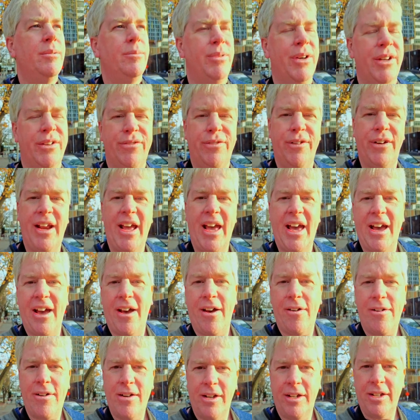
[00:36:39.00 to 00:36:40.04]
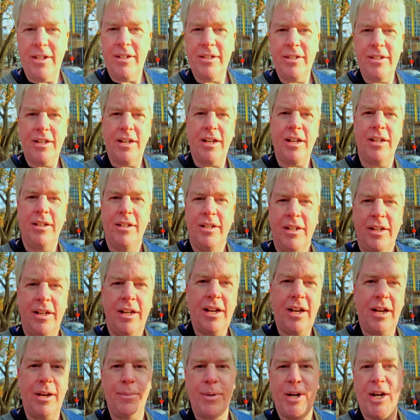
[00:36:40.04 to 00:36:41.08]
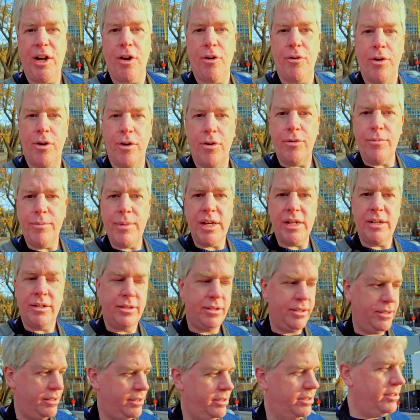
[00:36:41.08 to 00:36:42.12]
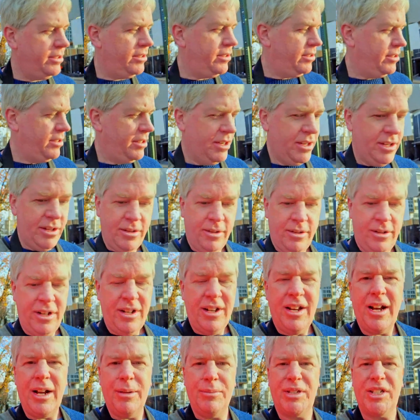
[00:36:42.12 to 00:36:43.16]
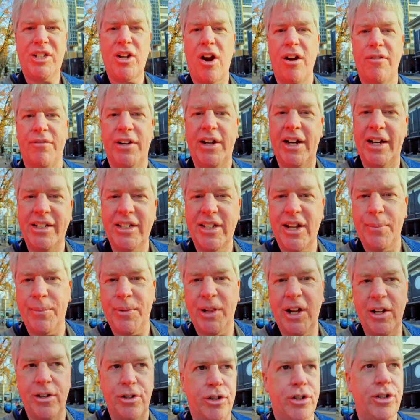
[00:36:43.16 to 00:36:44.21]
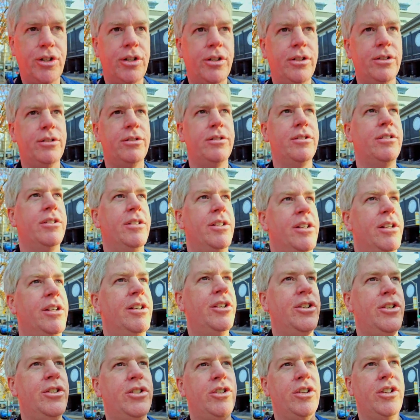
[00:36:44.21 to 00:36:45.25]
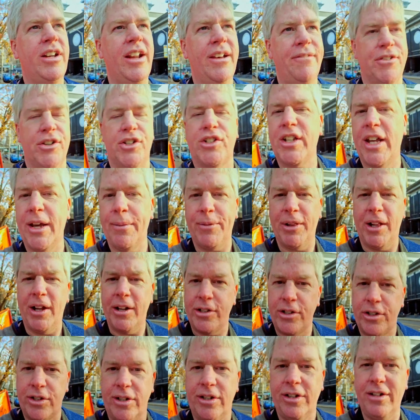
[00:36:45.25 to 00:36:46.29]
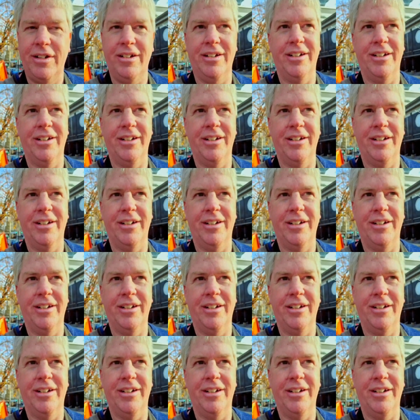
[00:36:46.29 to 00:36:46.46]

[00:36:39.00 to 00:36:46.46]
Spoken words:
But for now, I'm gonna go home. I'm starving. I skipped lunch. Should never skip lunch.